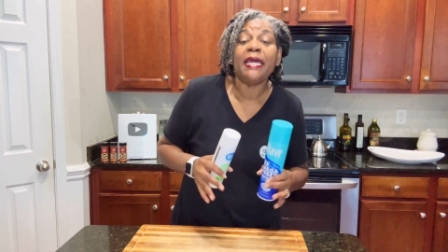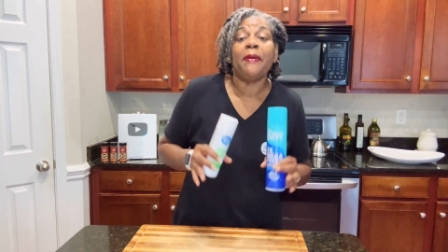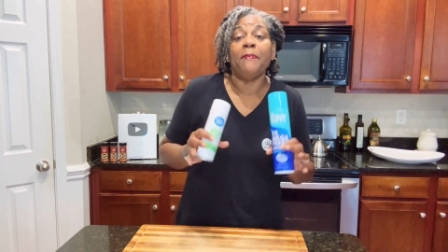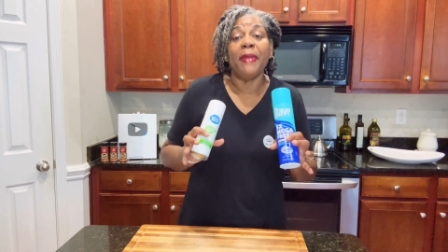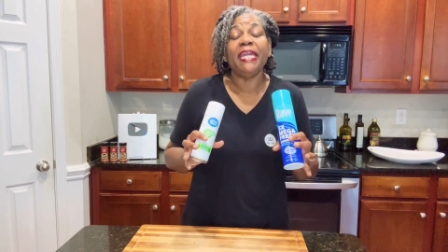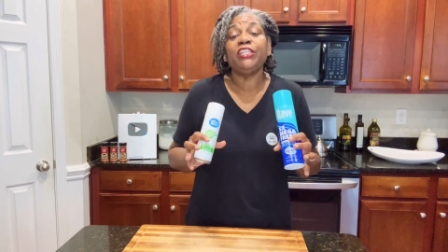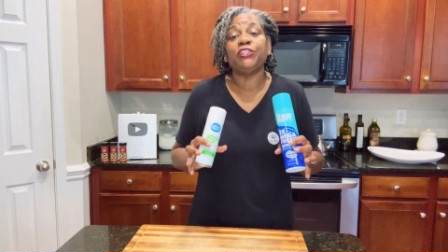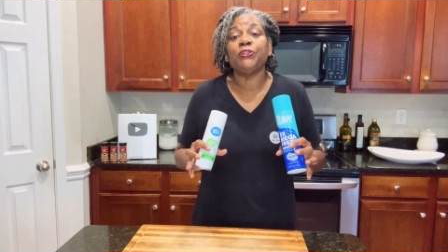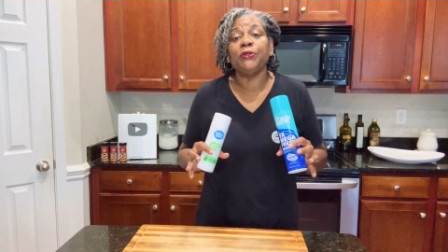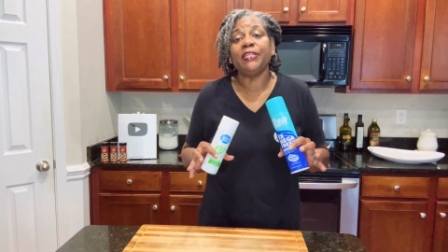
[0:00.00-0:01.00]
Make
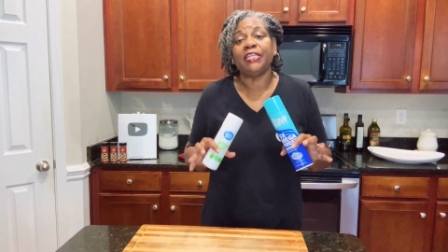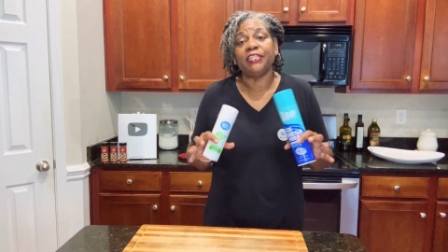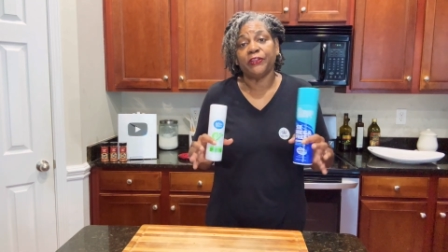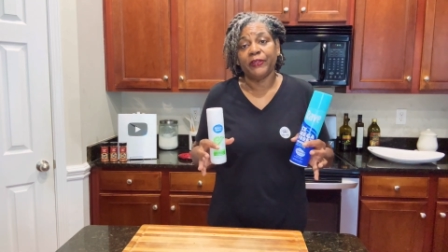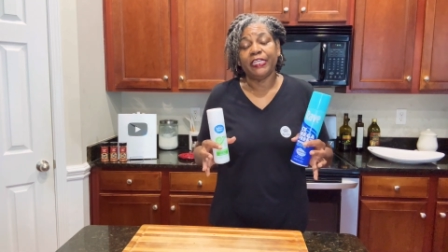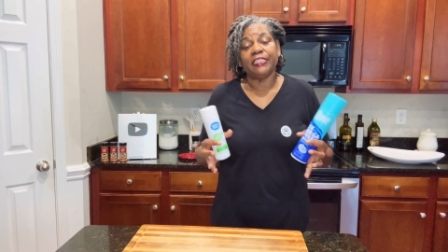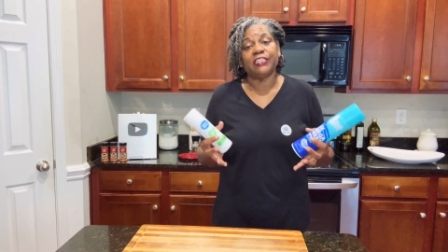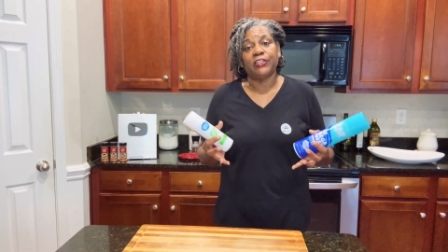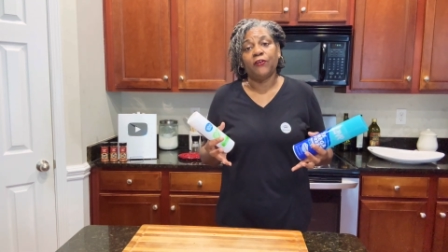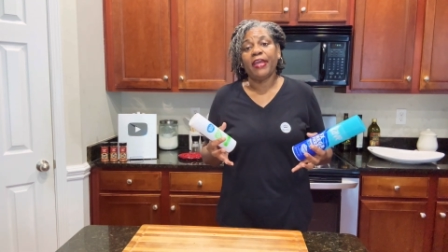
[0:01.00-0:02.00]
sure the ingredients
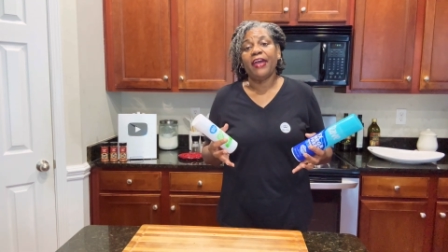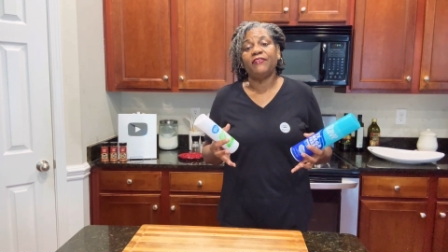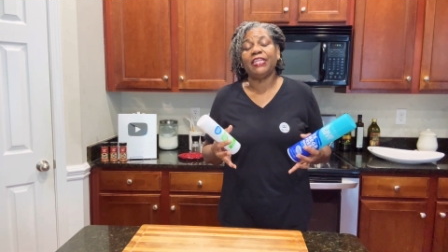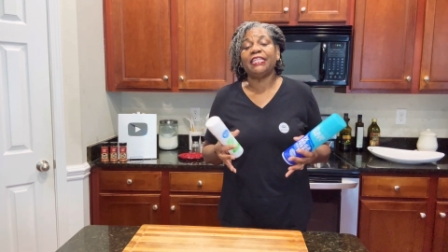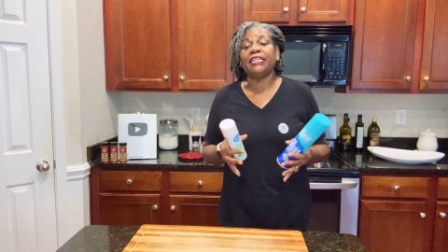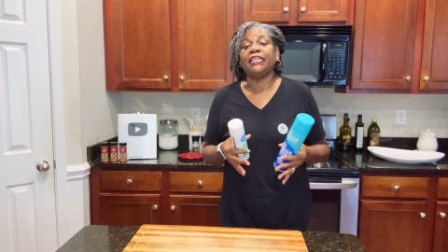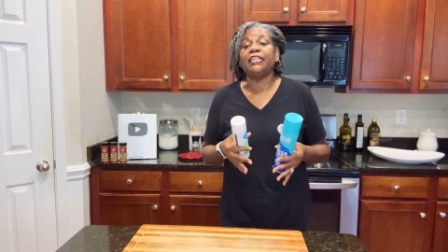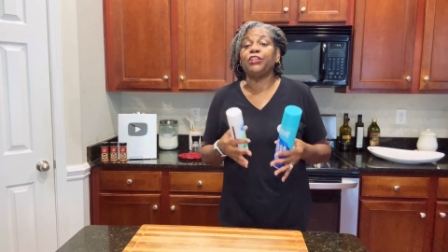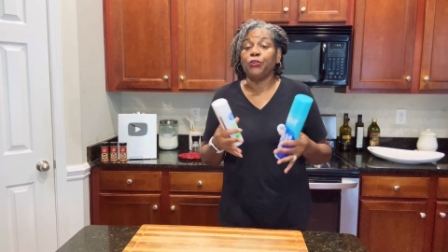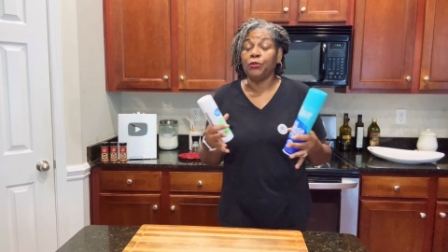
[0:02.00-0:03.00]
don't have anything
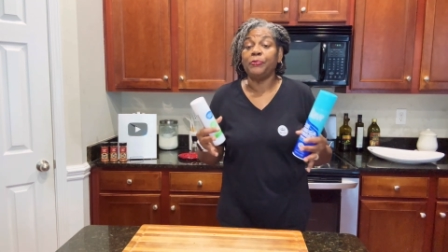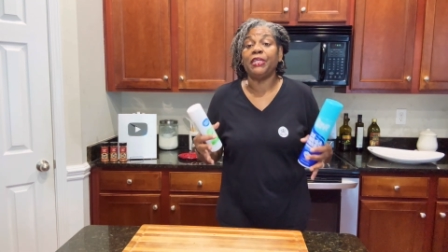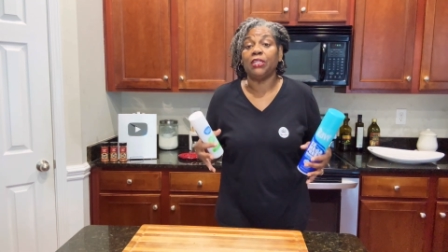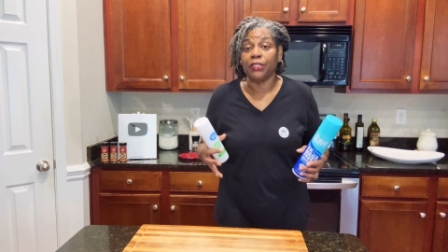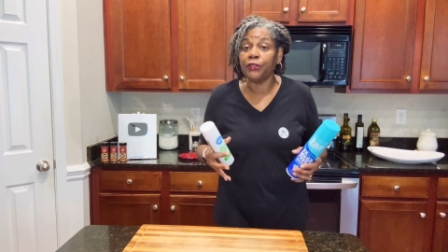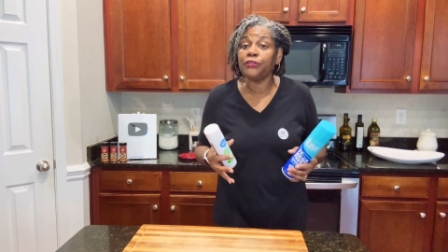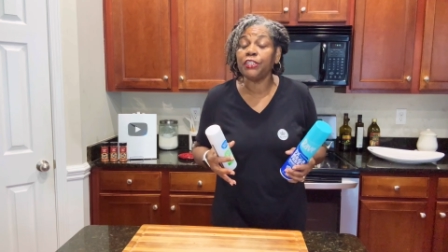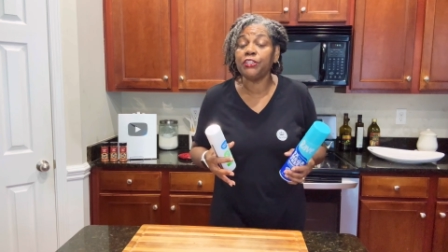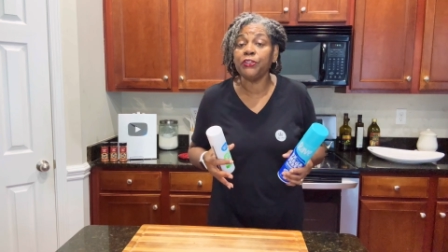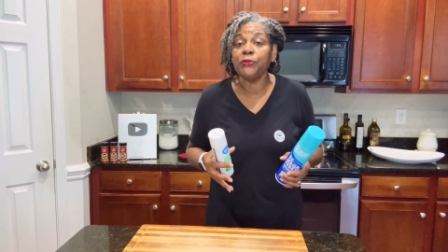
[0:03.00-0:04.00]
that you would be allergic
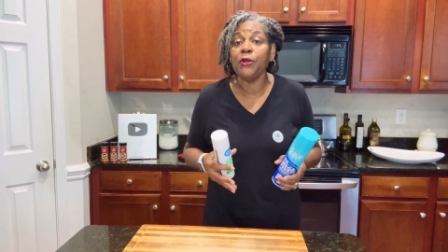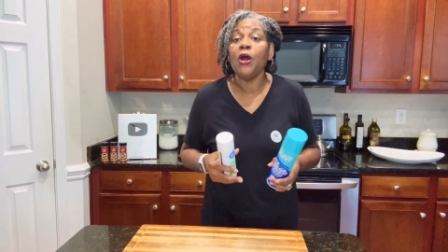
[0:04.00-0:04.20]
to